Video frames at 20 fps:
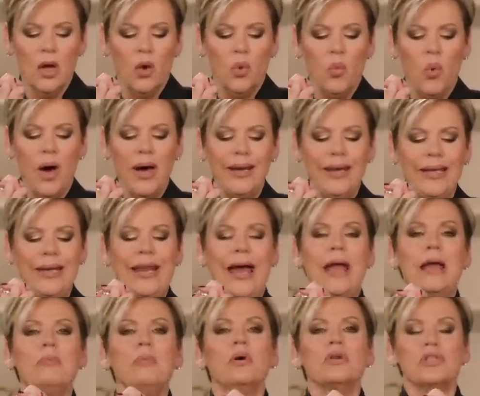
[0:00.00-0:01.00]
What
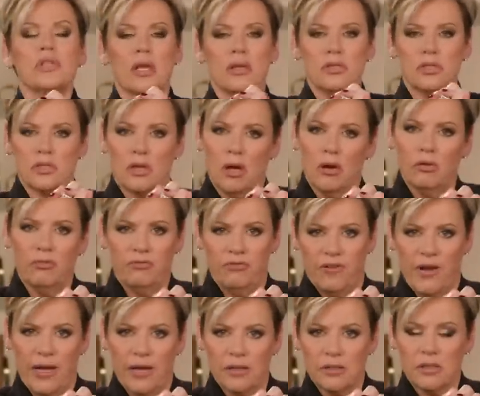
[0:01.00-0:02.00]
enables us to hold
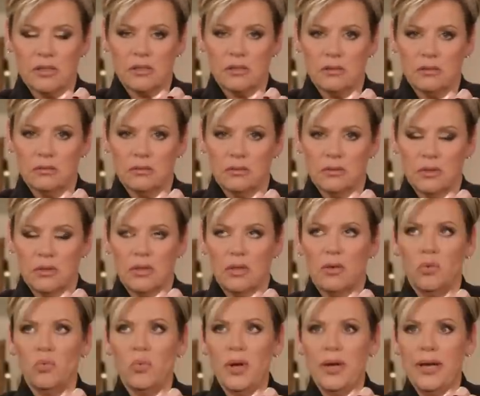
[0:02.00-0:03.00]
fast
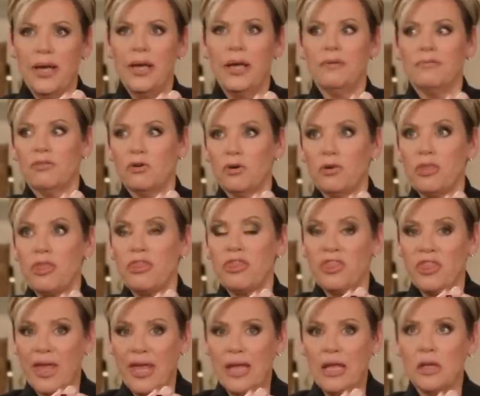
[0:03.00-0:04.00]
whenever
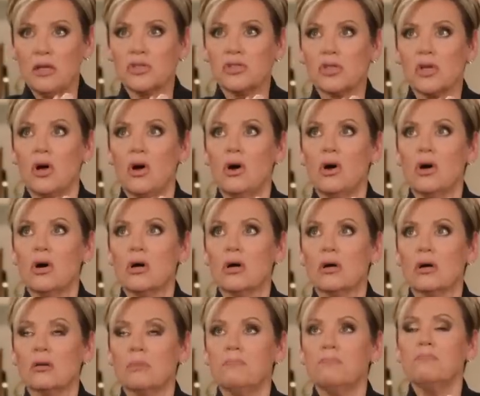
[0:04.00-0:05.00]
things
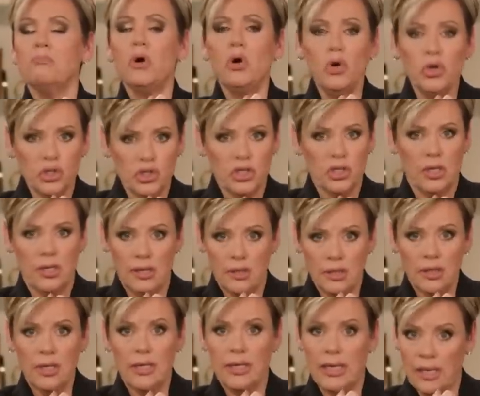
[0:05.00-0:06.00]
are
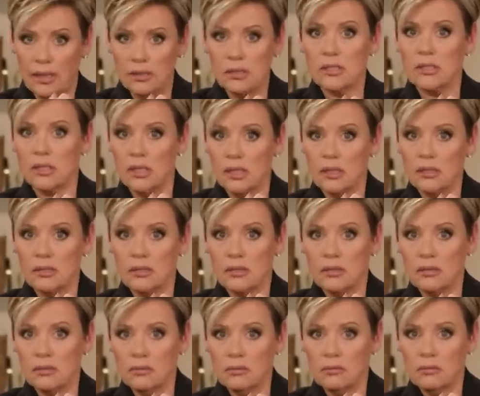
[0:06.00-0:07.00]
pushing against
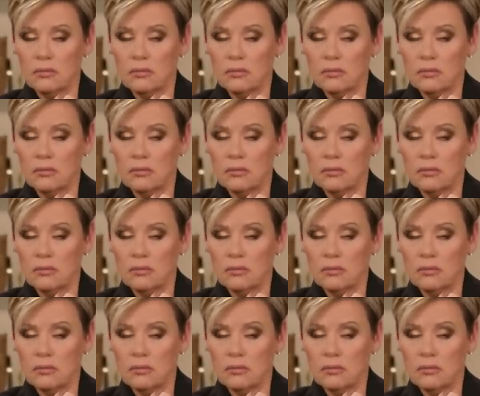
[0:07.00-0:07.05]
us?